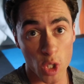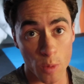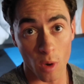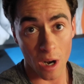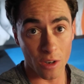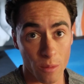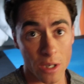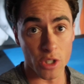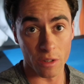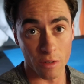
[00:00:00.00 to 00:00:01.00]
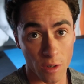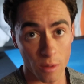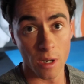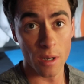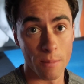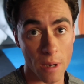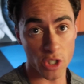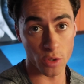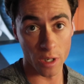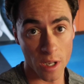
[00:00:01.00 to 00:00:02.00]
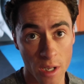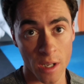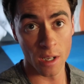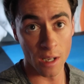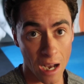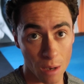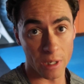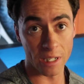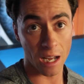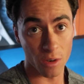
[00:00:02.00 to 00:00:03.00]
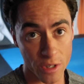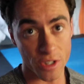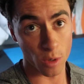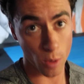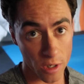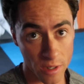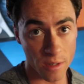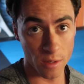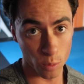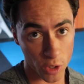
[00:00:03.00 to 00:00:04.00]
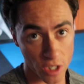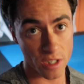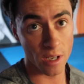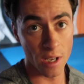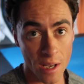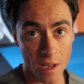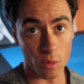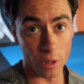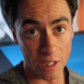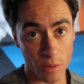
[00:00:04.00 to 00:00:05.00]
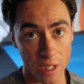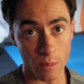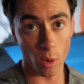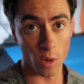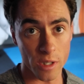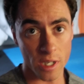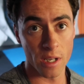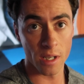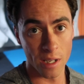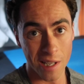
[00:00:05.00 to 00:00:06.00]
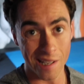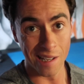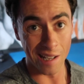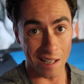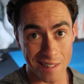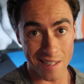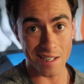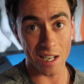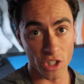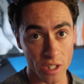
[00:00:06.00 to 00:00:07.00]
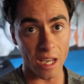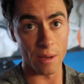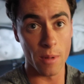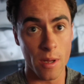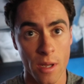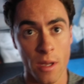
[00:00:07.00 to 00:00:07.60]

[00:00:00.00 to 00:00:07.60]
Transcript: a much more accurate metric for measuring how many calories you're burning, which is really, really important at this stage of the game.